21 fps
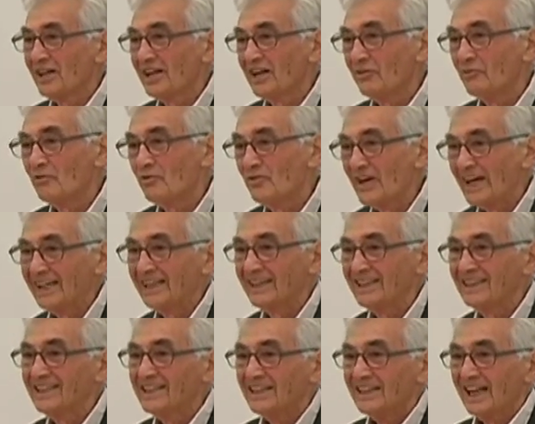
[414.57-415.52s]

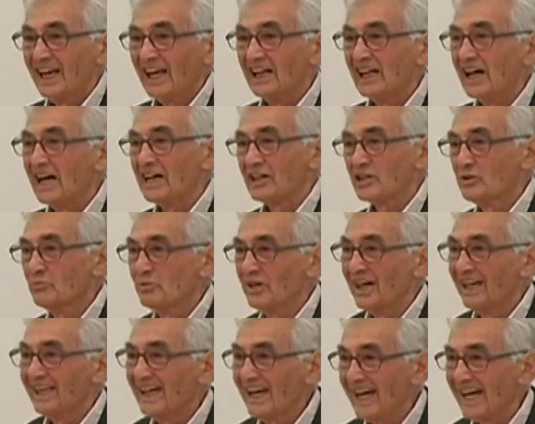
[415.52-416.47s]
invaded and
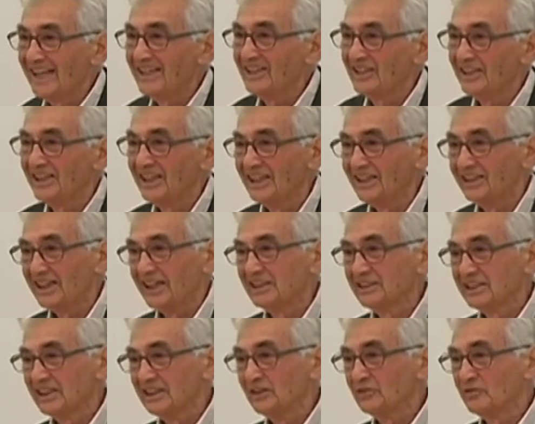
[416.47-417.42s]
occupied Haiti in
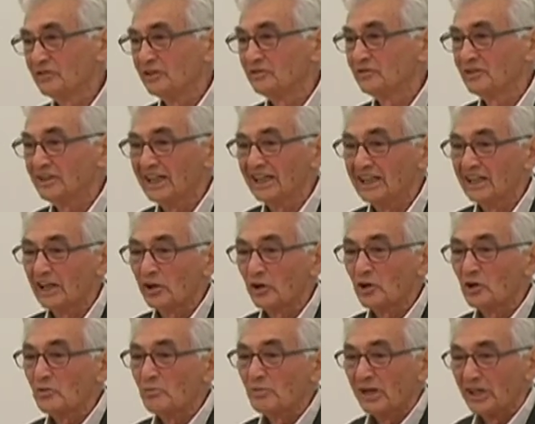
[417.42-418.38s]
1915 and
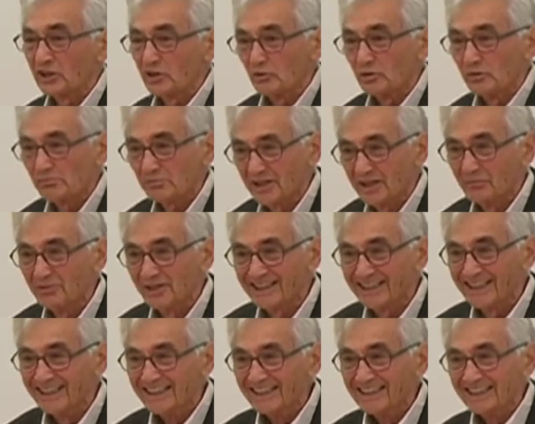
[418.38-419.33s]
the Dominican Republic
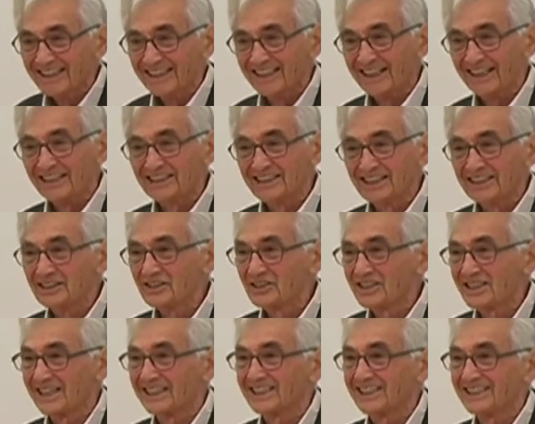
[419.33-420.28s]
in
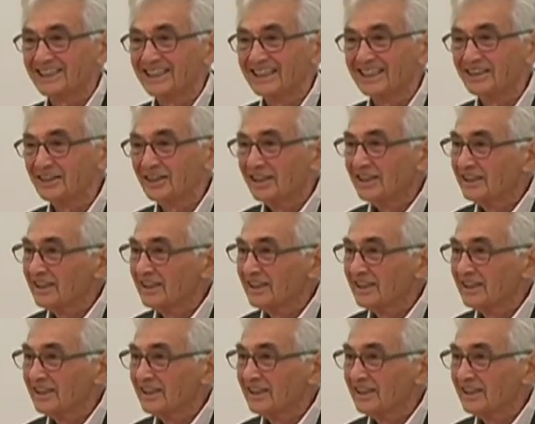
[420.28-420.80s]
1916.